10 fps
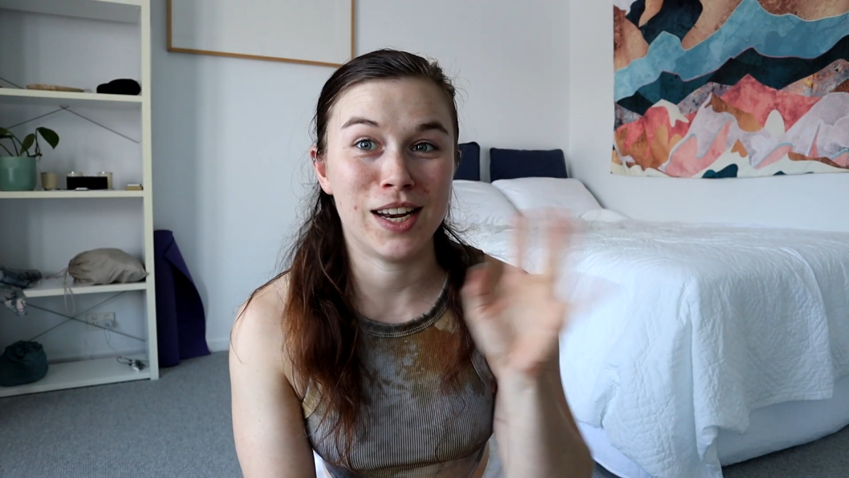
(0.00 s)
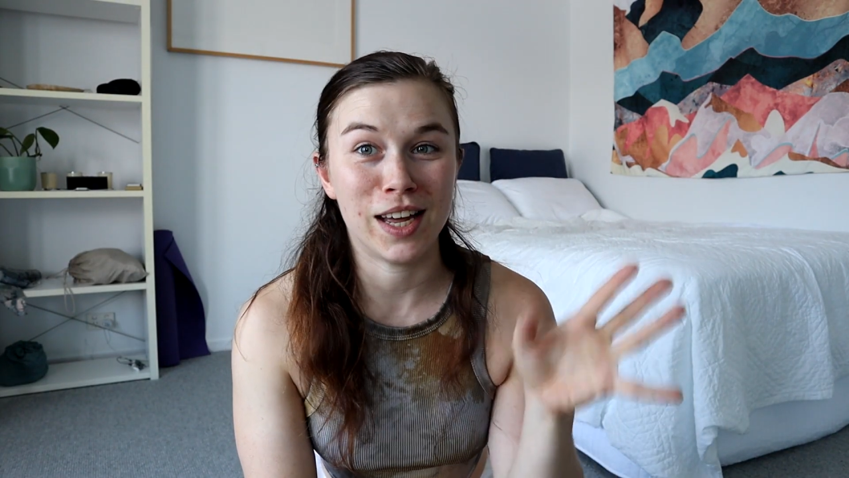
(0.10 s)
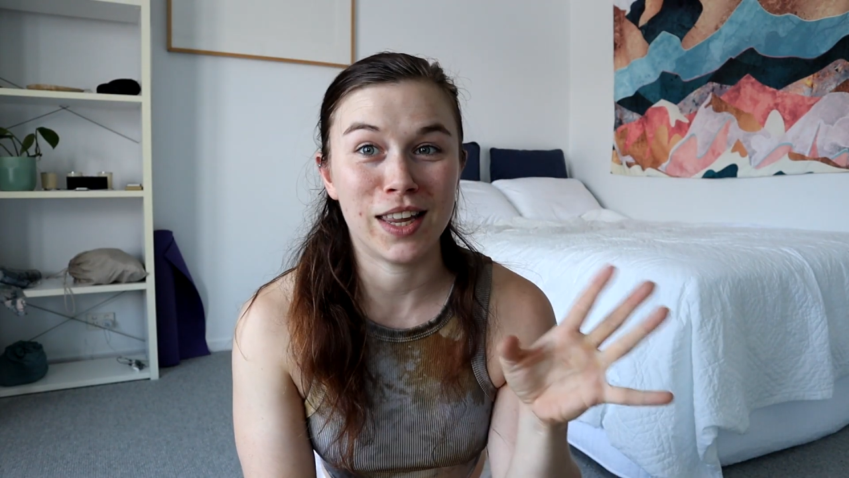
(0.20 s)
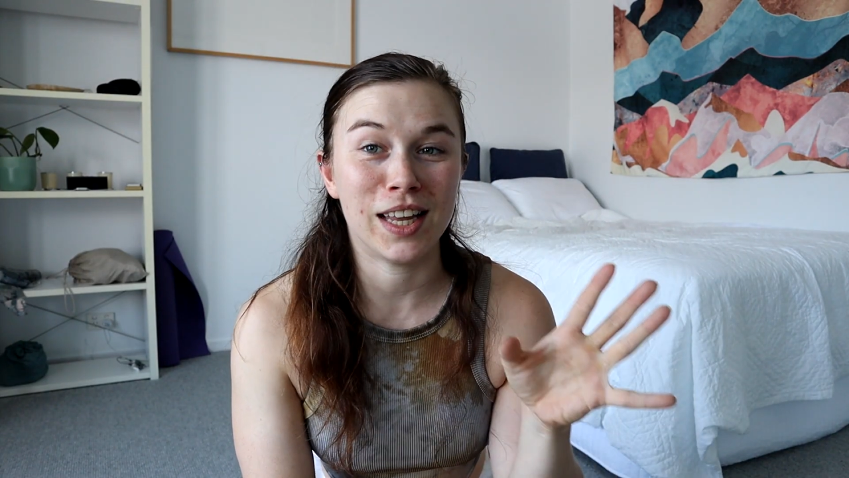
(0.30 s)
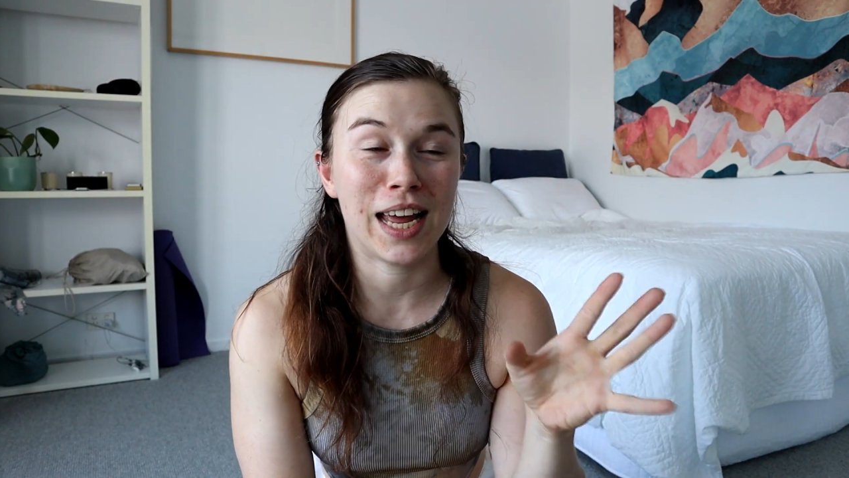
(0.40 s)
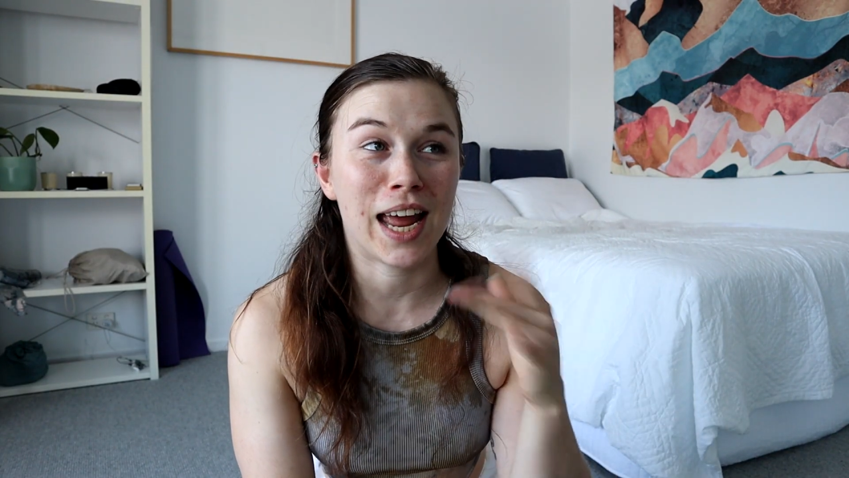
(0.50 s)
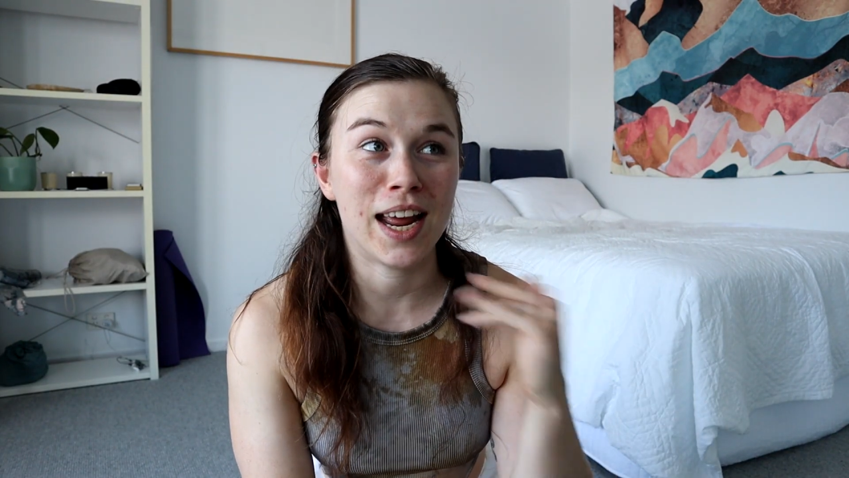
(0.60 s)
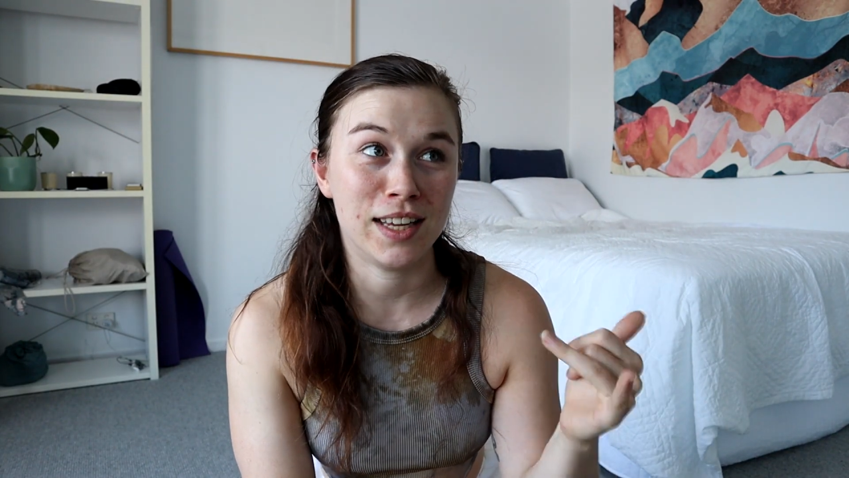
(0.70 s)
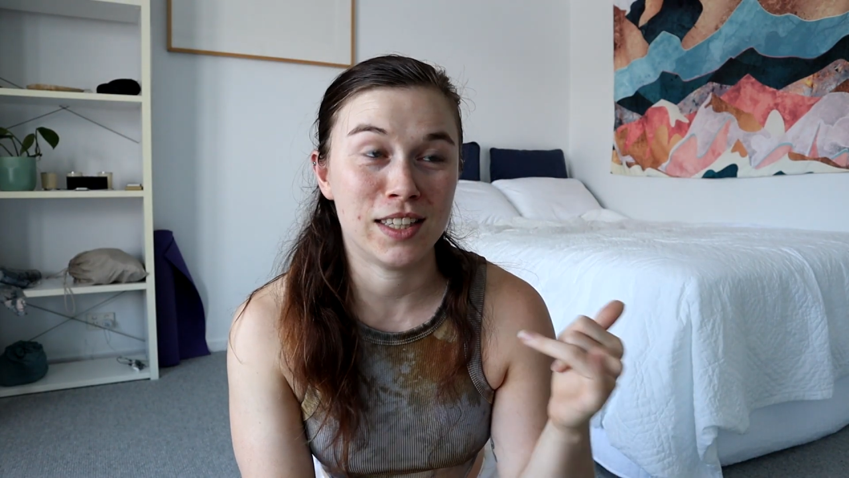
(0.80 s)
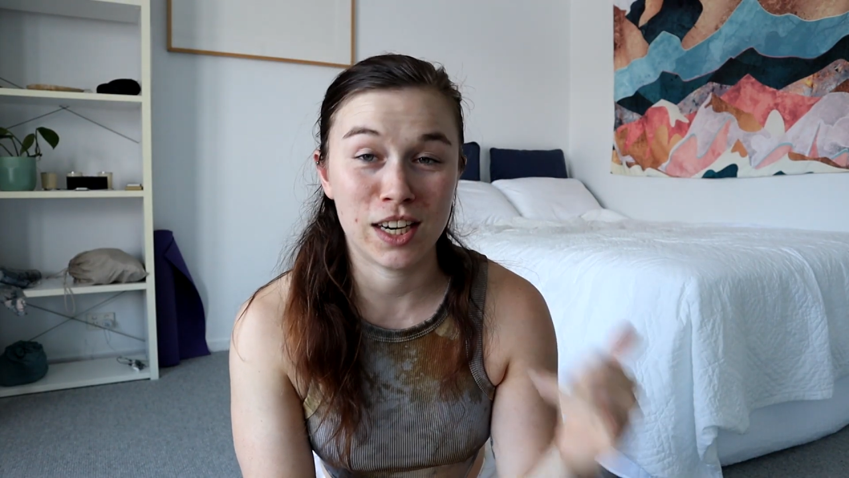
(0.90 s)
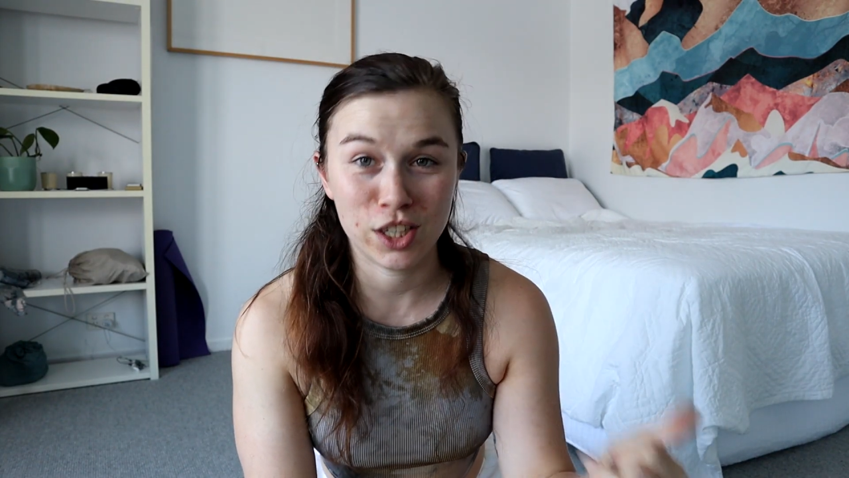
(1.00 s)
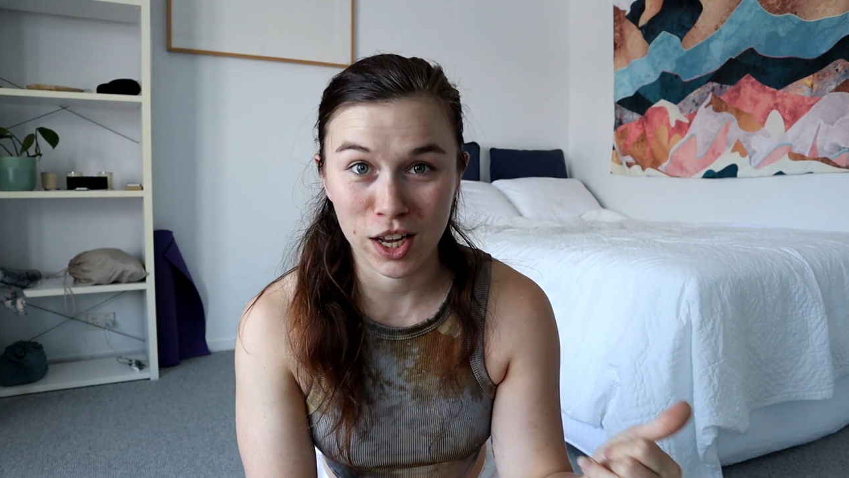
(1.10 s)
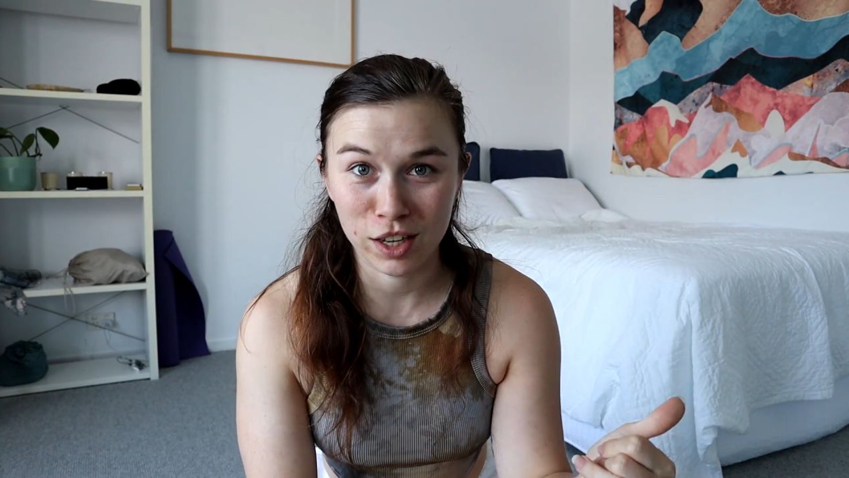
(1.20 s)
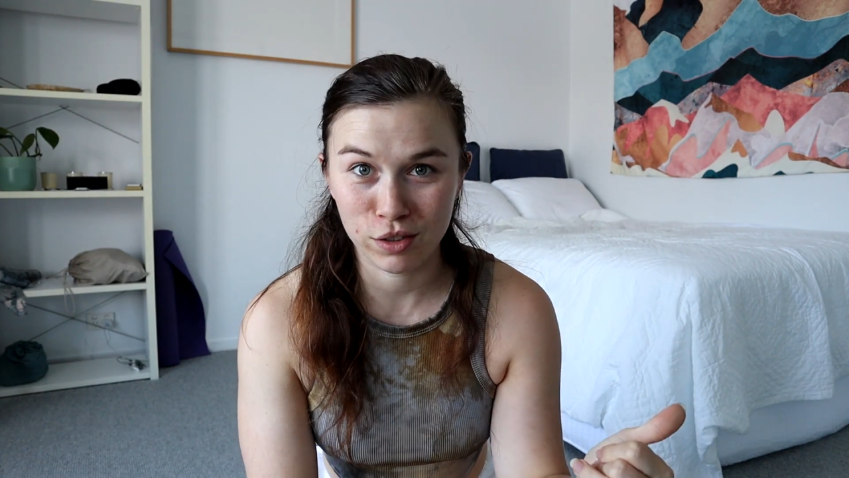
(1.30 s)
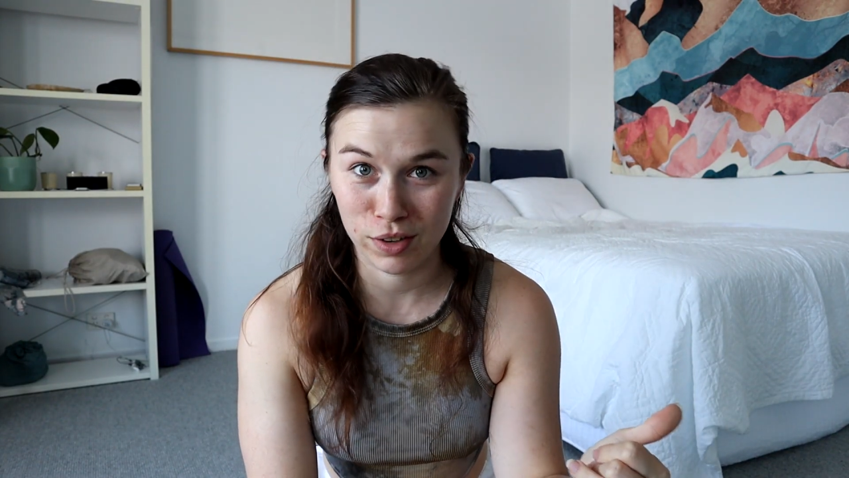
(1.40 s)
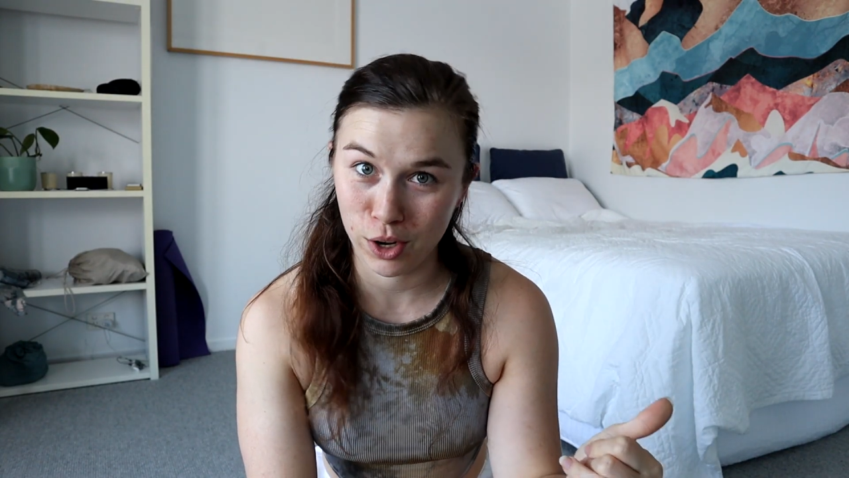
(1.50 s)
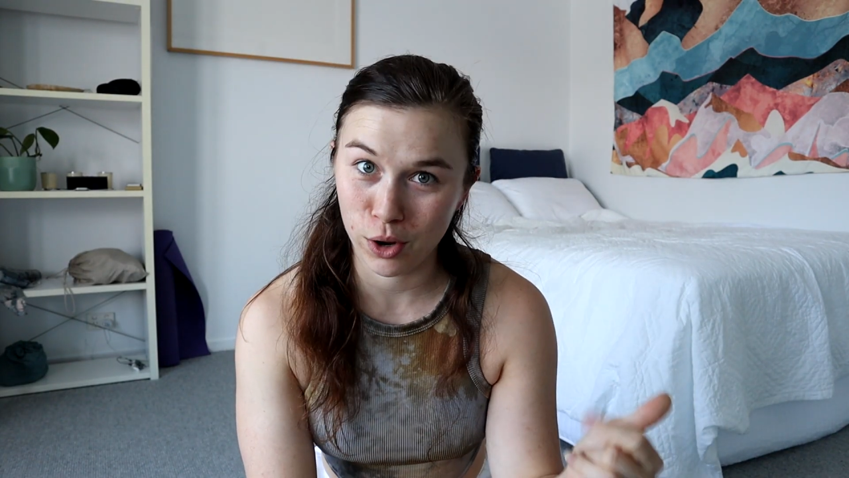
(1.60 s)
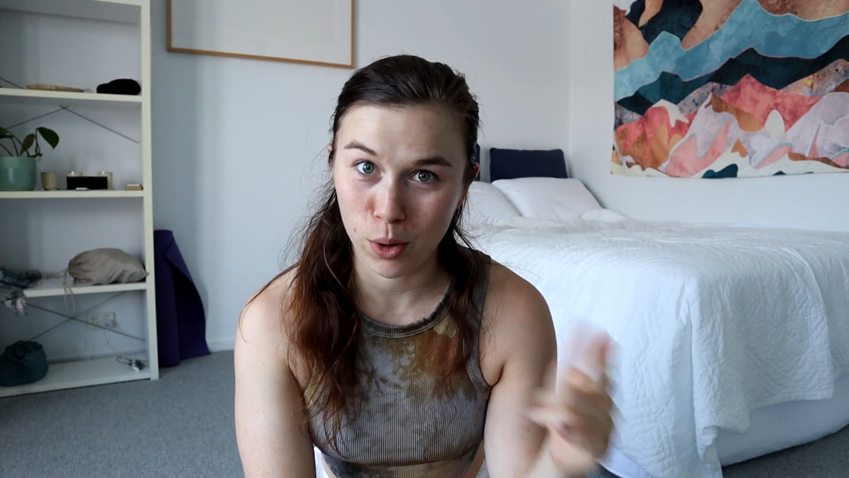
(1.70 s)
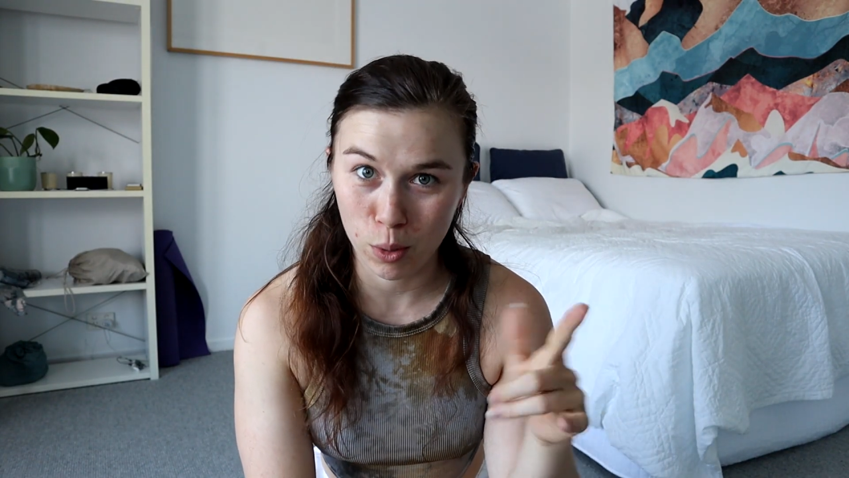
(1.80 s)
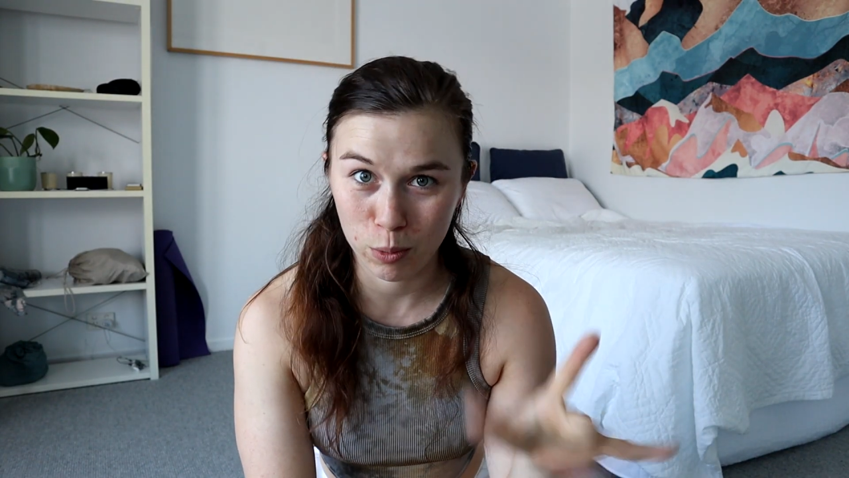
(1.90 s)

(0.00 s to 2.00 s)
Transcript: another like handstand challenge video,